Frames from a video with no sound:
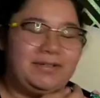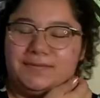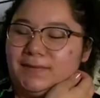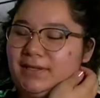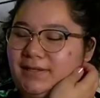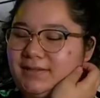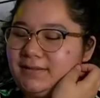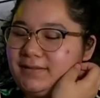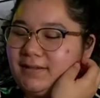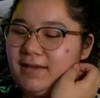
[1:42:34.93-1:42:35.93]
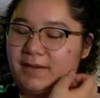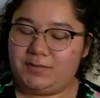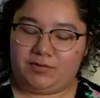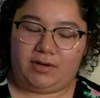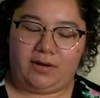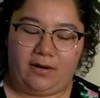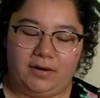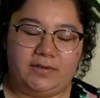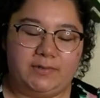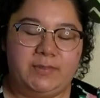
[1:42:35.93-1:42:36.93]
of like abstract
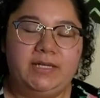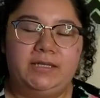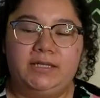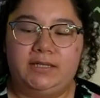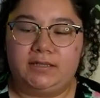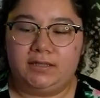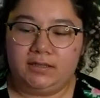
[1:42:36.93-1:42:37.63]
artists being like,